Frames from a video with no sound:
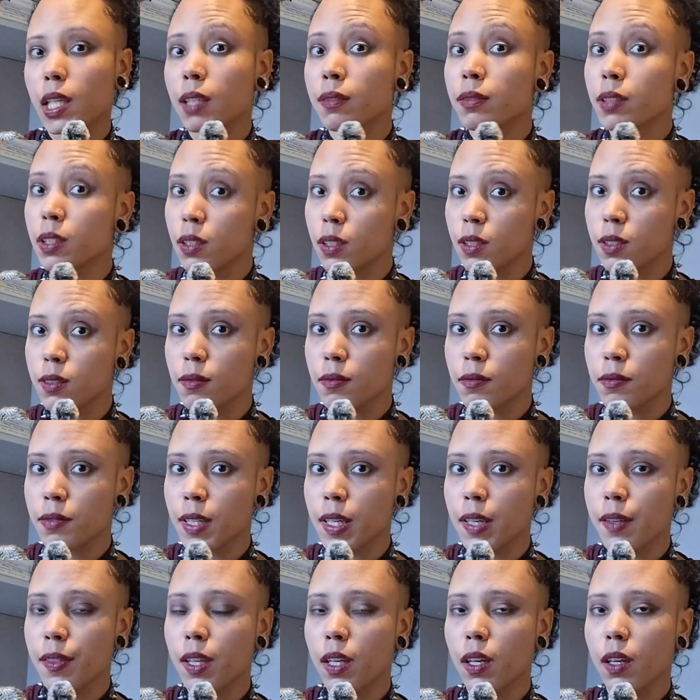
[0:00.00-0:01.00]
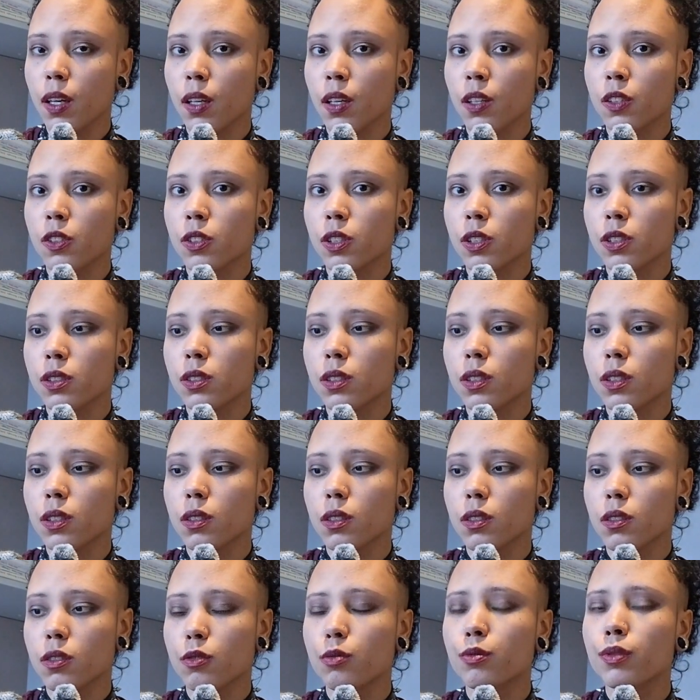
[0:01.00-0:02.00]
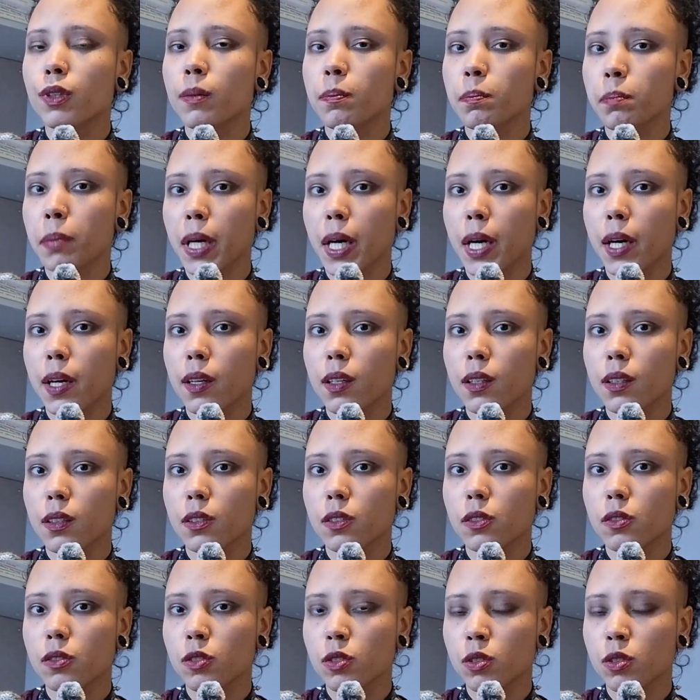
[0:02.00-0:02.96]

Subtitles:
And if it doesn't fit, then I can just rip back